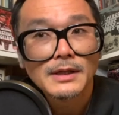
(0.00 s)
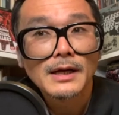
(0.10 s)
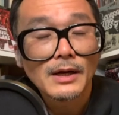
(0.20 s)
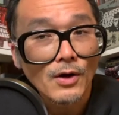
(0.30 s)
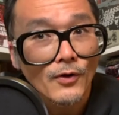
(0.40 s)

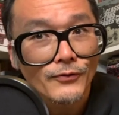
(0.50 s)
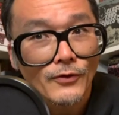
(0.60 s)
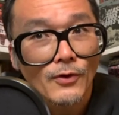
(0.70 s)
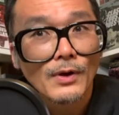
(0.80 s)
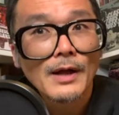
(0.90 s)
and
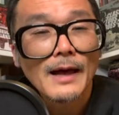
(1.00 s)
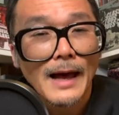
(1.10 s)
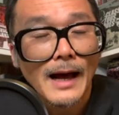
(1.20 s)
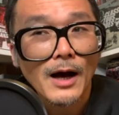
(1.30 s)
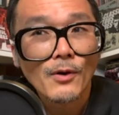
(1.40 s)
also
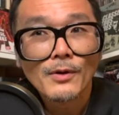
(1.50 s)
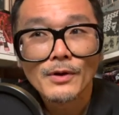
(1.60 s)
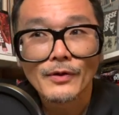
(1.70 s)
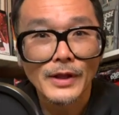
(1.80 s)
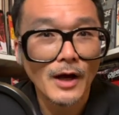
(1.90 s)
how
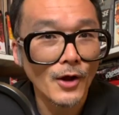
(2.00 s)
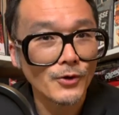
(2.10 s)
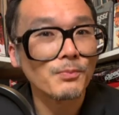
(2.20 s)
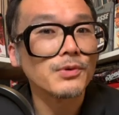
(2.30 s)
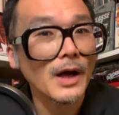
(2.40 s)
the other
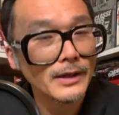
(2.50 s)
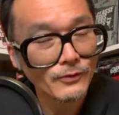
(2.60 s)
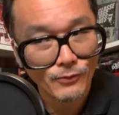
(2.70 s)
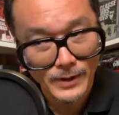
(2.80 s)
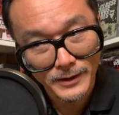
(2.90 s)
plot
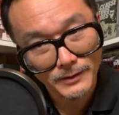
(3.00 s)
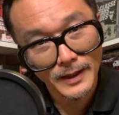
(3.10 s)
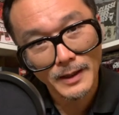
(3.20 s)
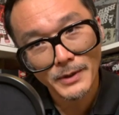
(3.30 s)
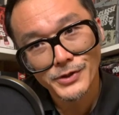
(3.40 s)
thread that
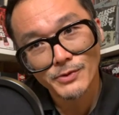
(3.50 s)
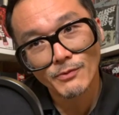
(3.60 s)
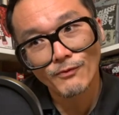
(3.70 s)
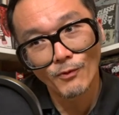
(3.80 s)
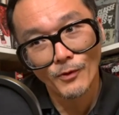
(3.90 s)
I mentioned
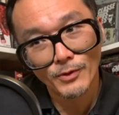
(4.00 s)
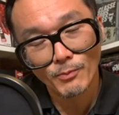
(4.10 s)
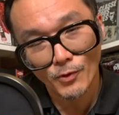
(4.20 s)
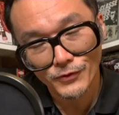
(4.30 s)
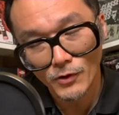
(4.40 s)
before, the
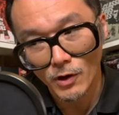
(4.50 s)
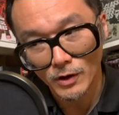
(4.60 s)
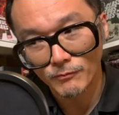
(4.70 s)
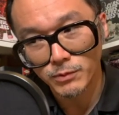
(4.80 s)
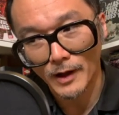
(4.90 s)
Boris
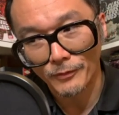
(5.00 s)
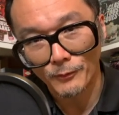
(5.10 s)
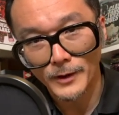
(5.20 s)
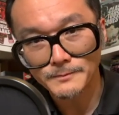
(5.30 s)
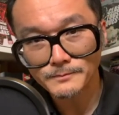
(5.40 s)
Karloff plot thread,